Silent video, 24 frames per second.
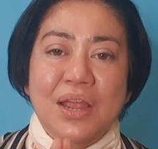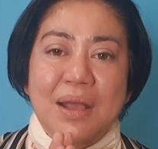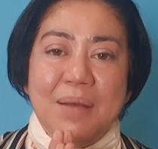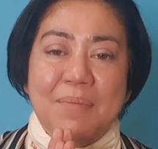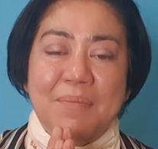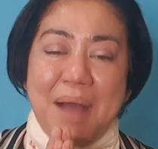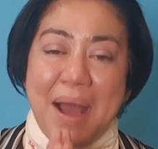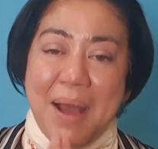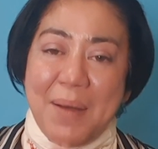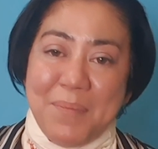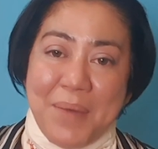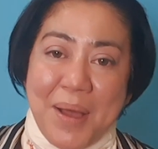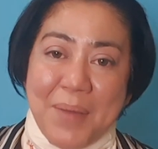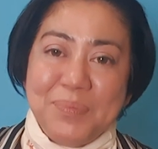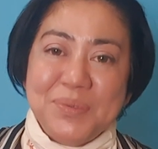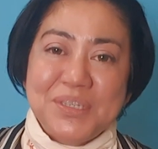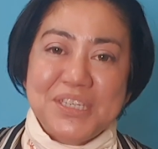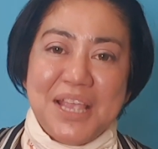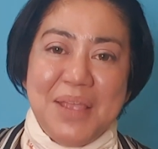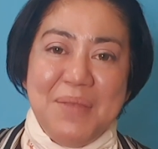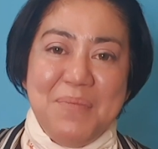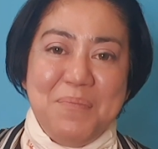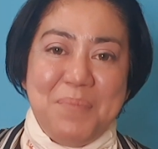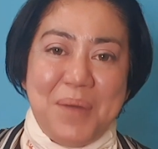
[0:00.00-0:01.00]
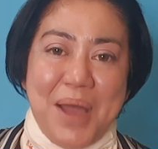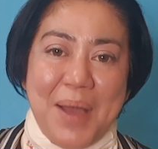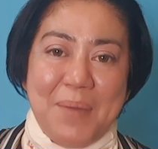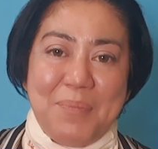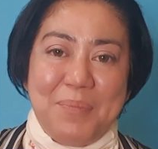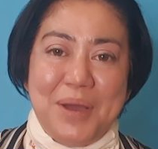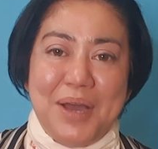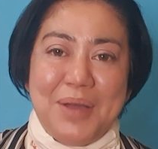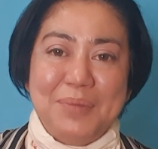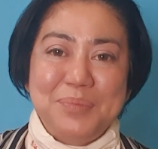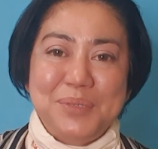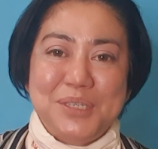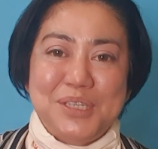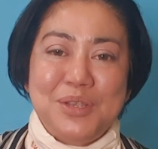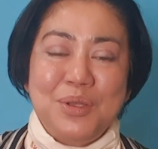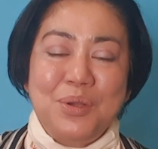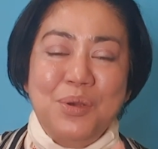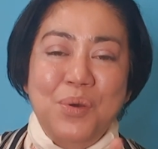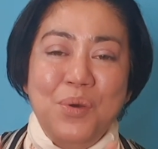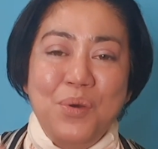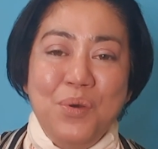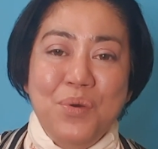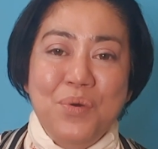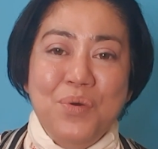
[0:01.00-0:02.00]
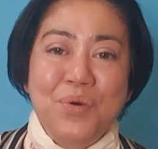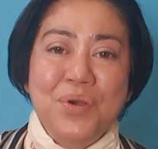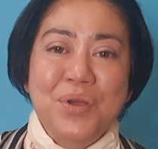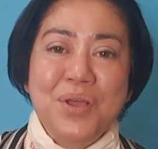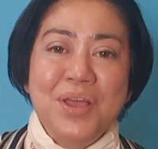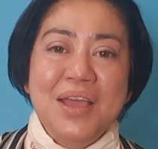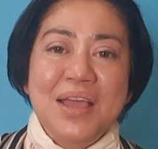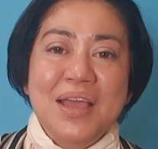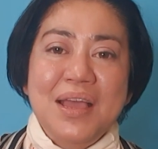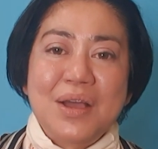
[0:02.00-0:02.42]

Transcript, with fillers: mom-ups and pop-ups who